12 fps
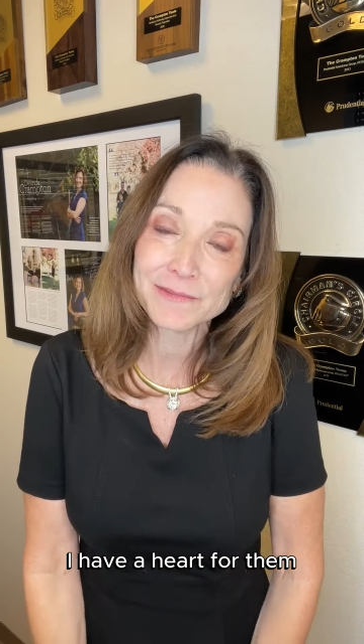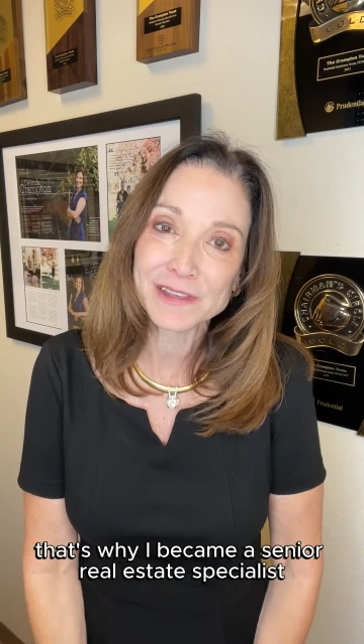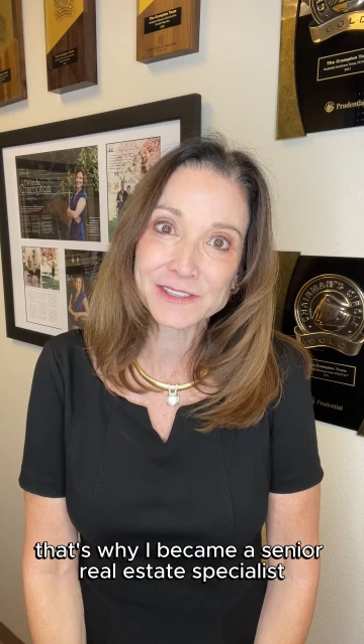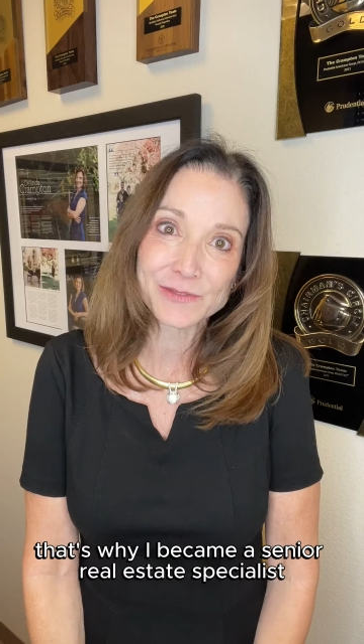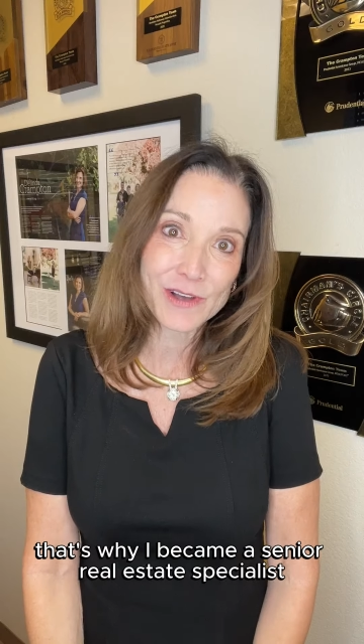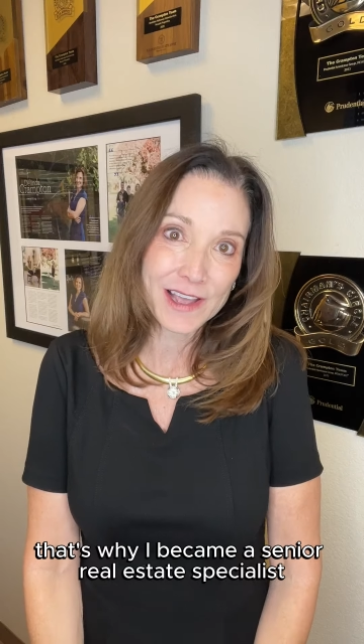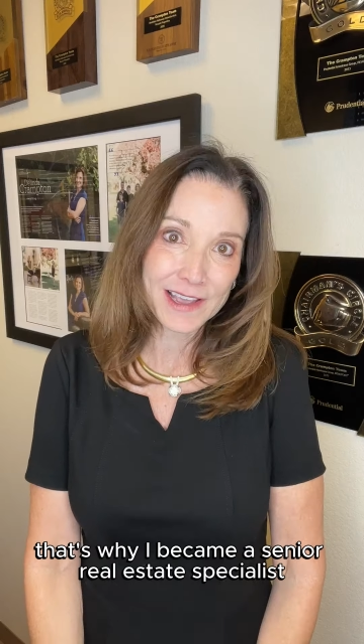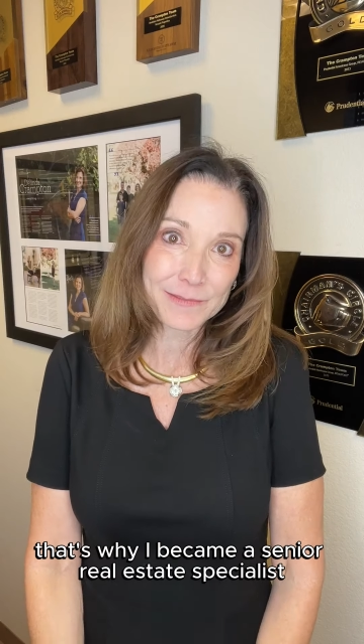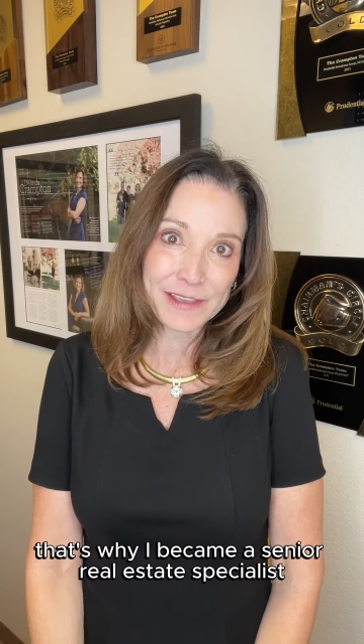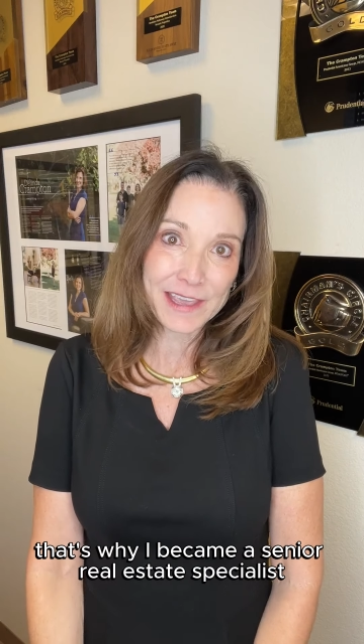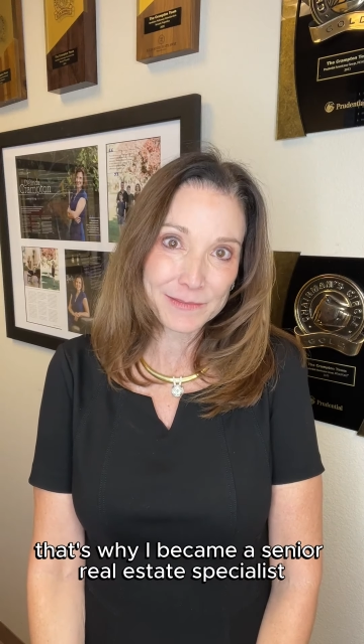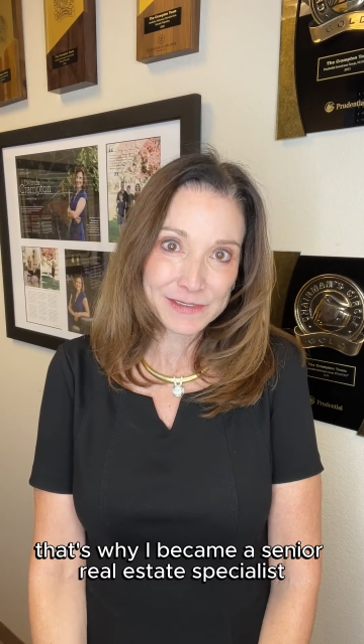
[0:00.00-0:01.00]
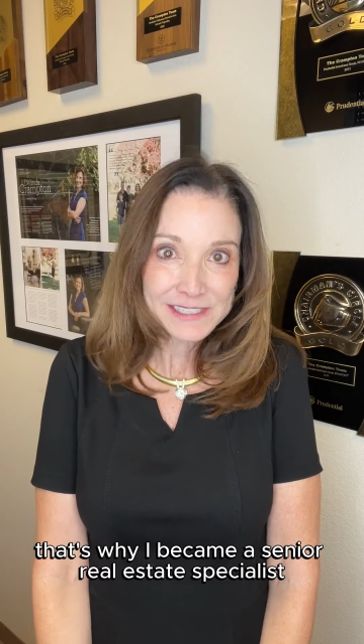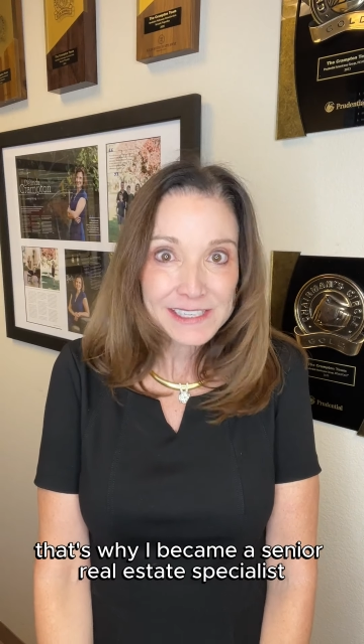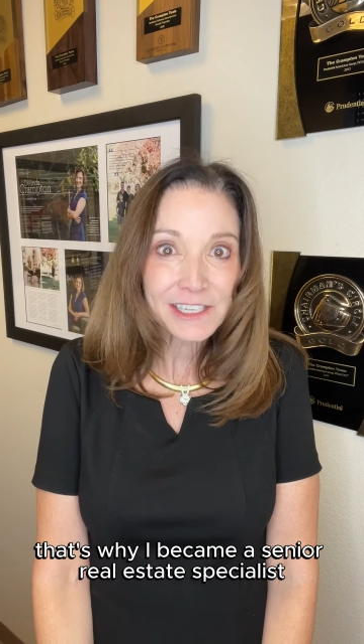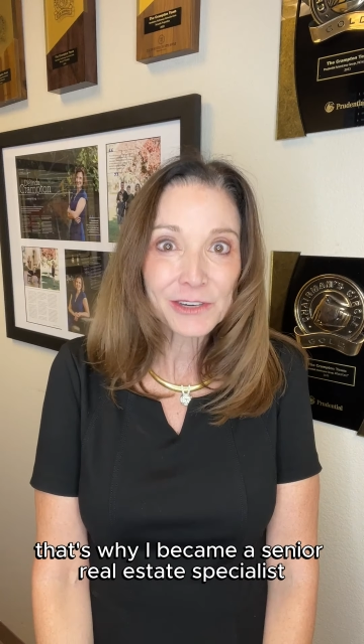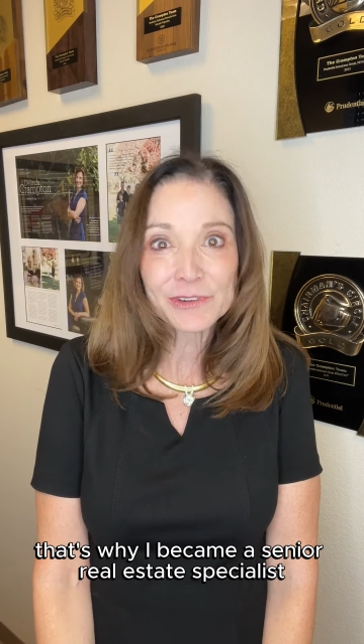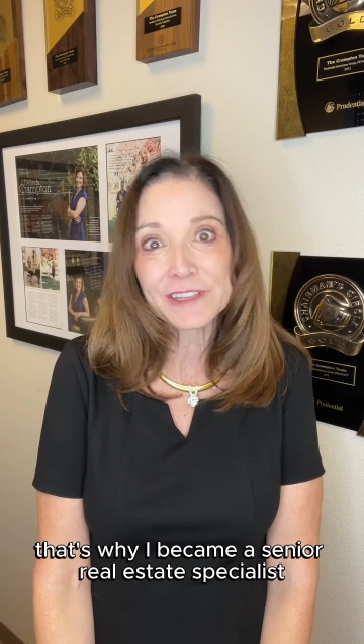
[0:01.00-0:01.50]
That's why I became a
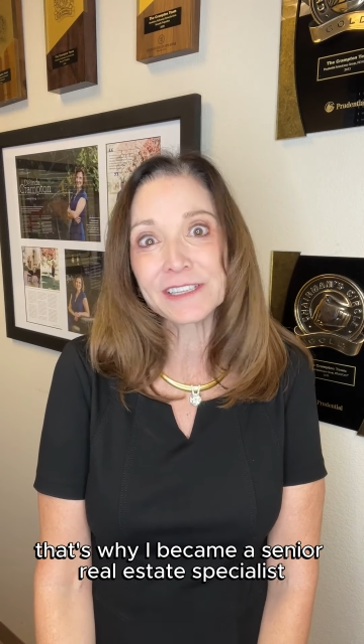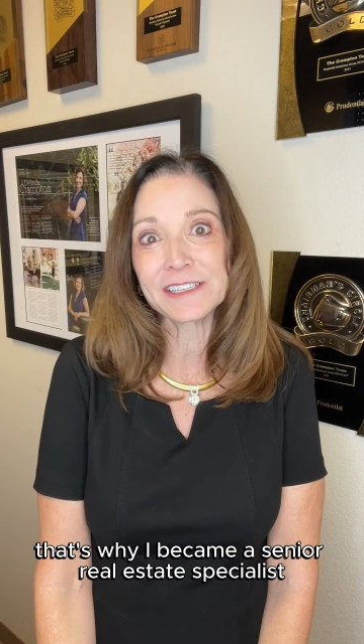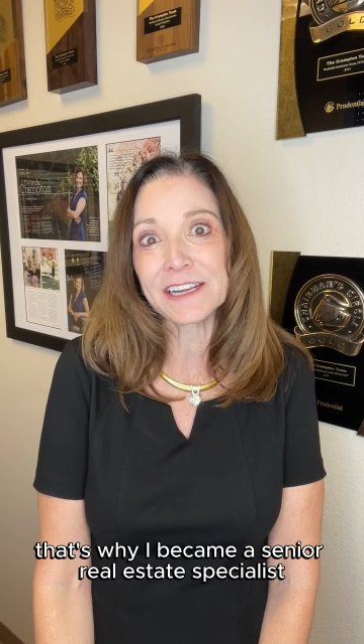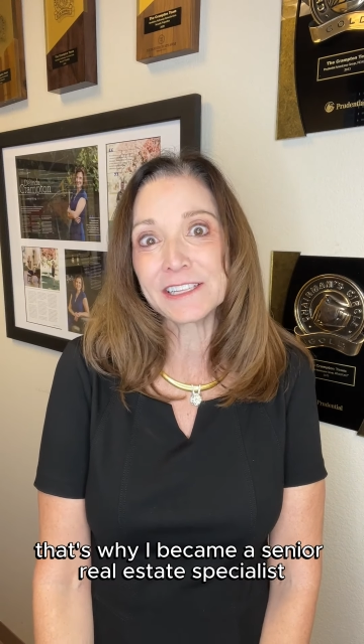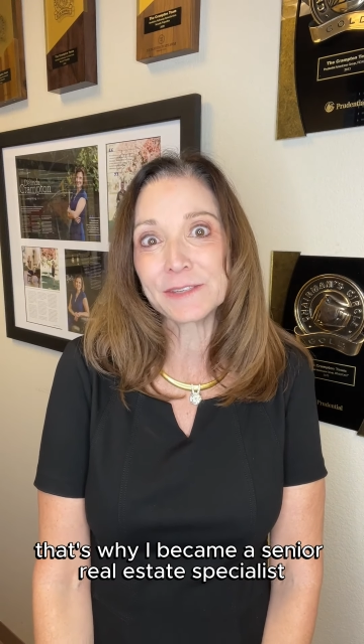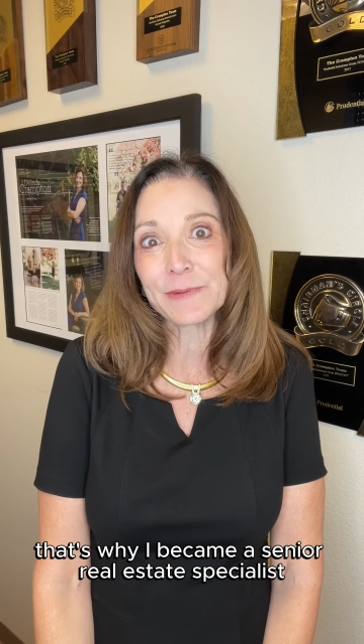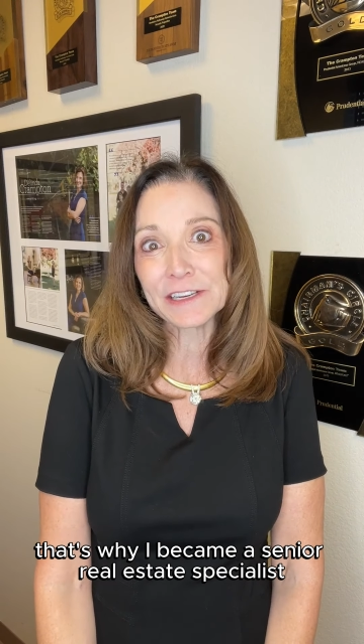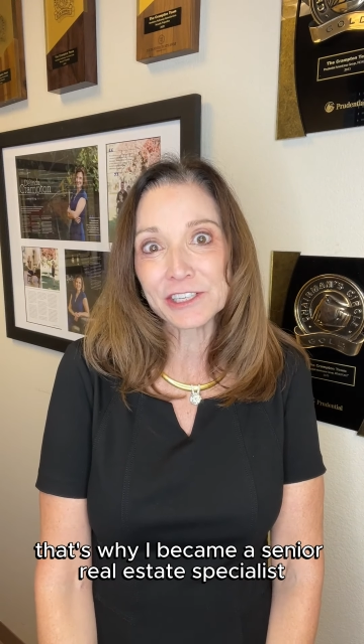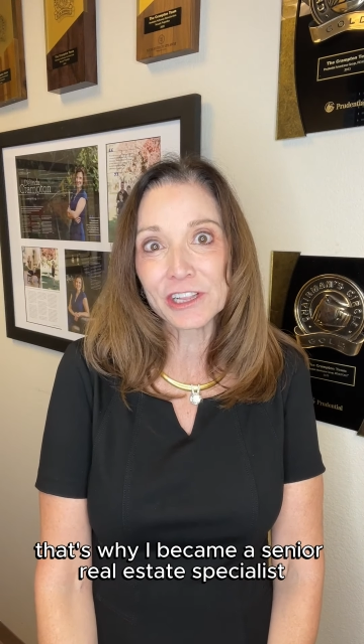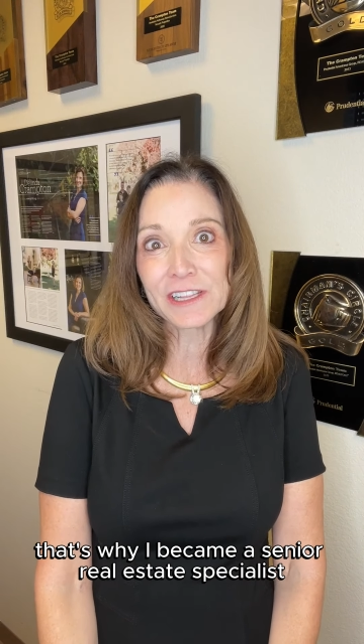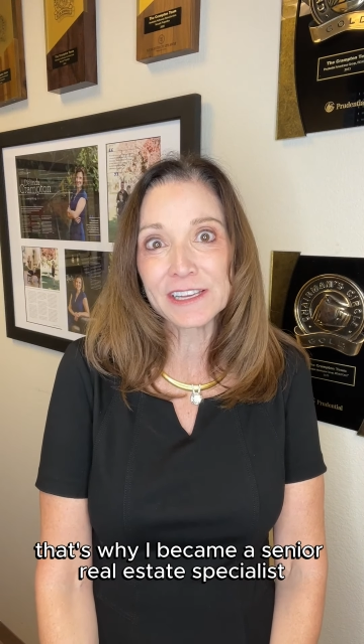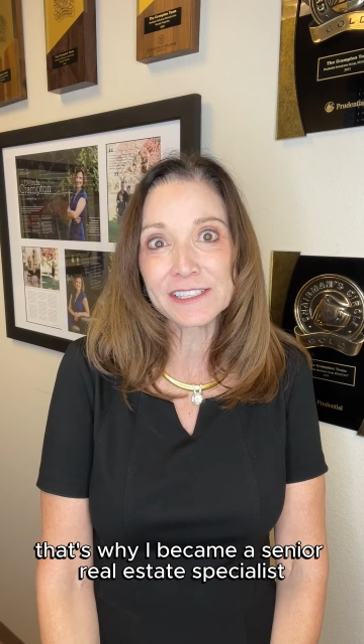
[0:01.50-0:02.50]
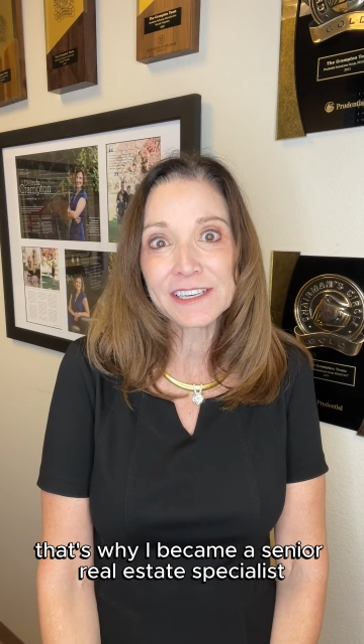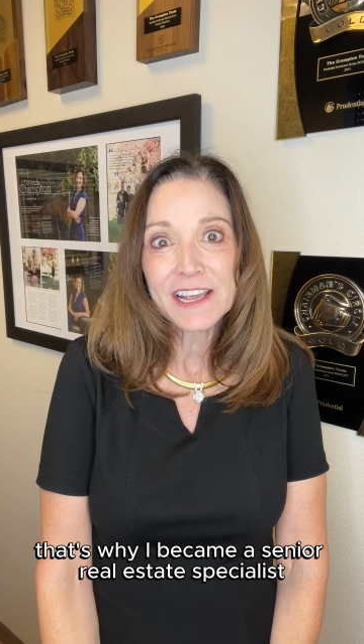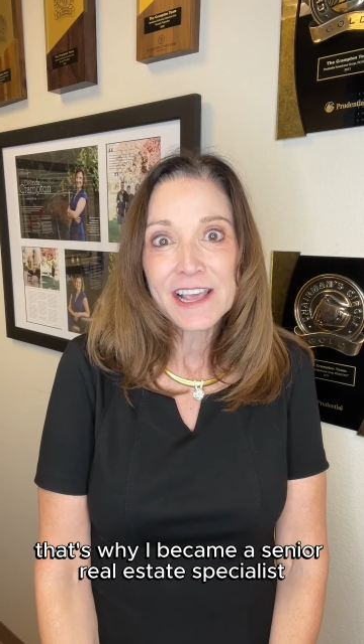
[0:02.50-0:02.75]
senior real estate specialist,